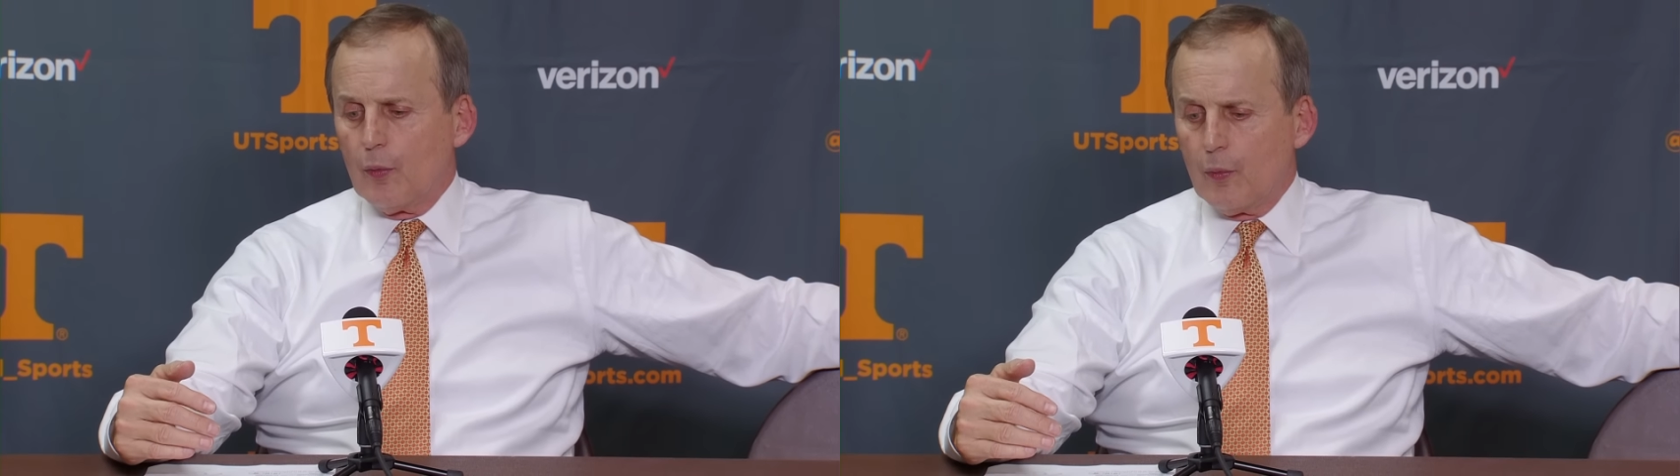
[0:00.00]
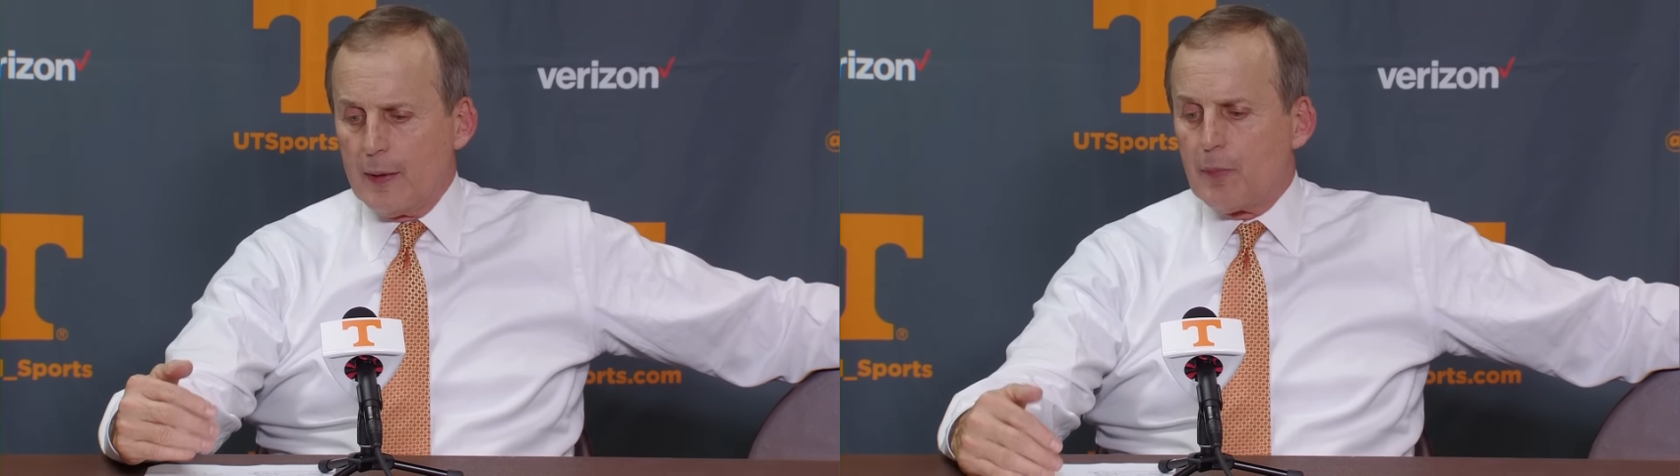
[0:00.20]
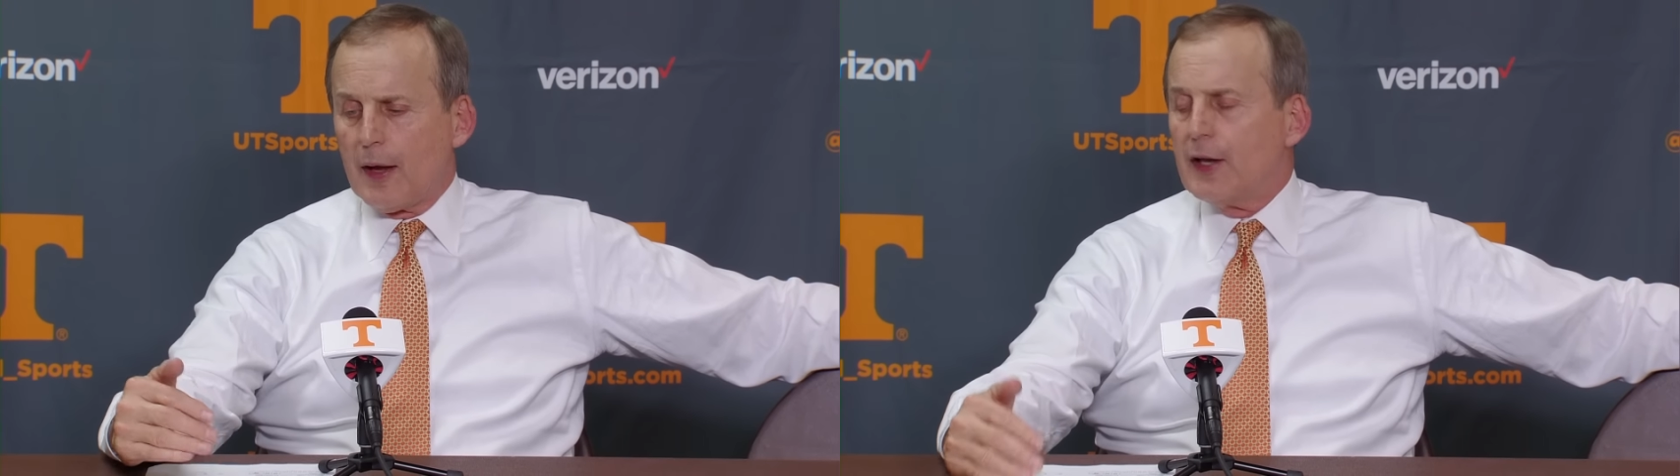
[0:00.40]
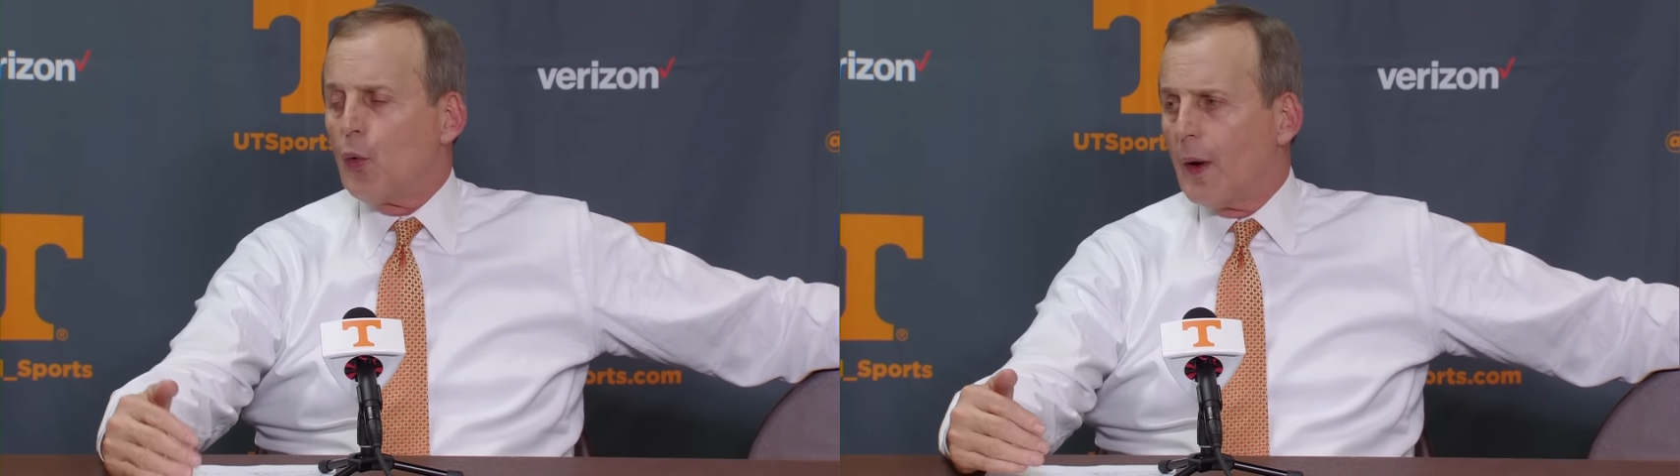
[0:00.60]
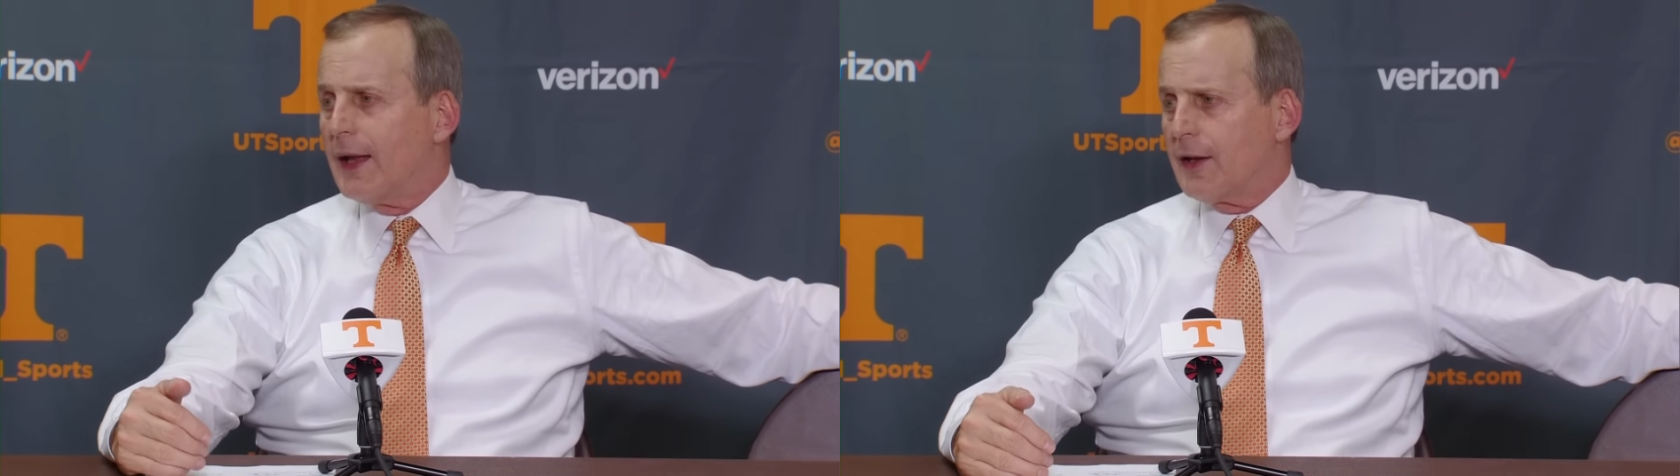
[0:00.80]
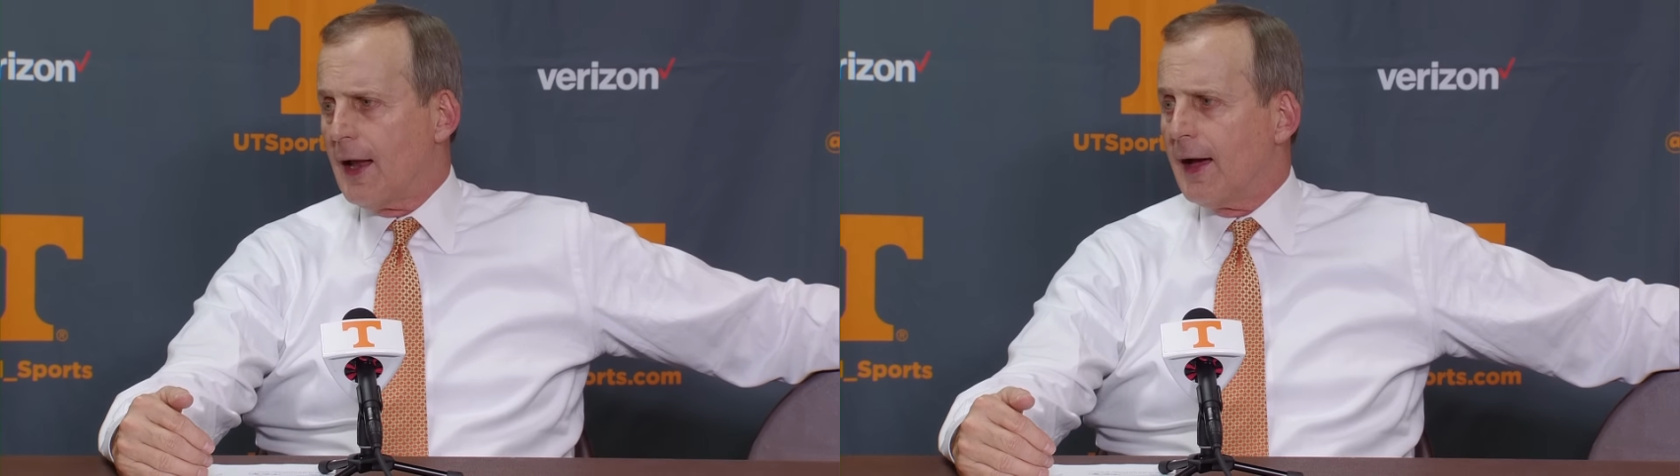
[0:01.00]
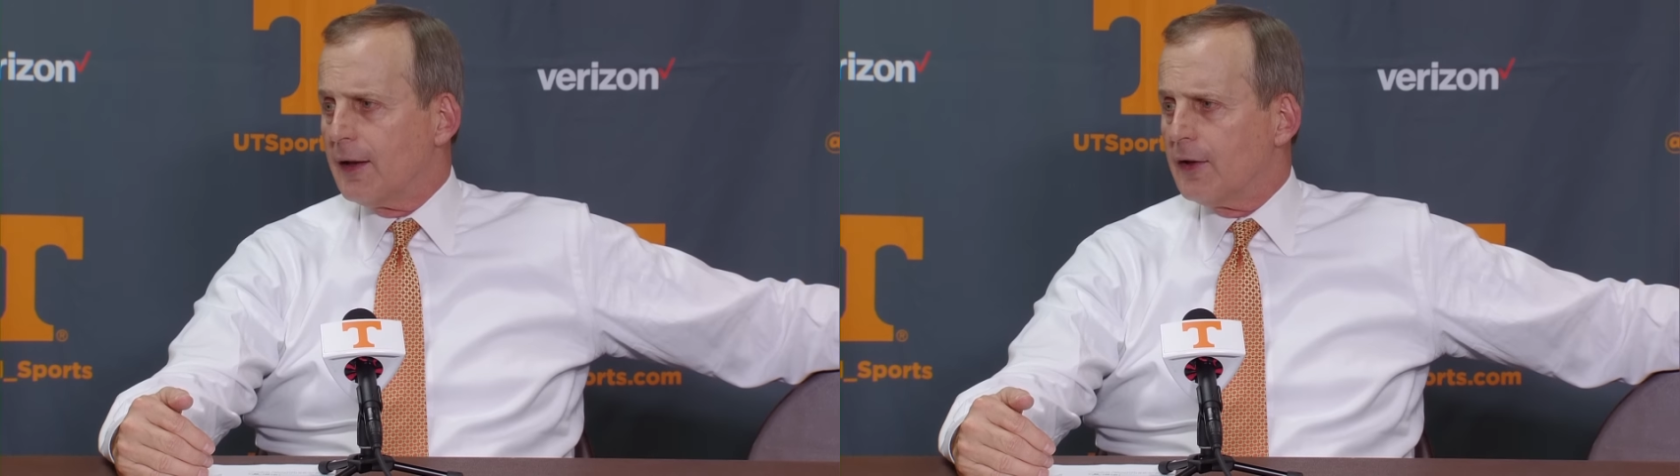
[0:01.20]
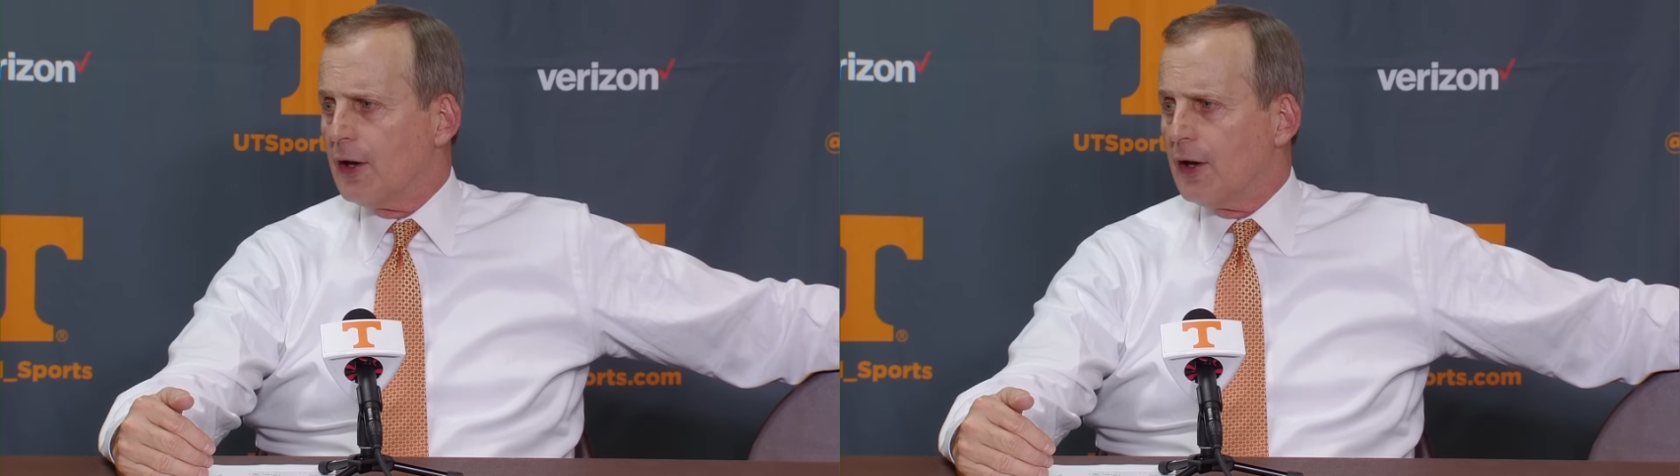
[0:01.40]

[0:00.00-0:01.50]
we played to win tonight.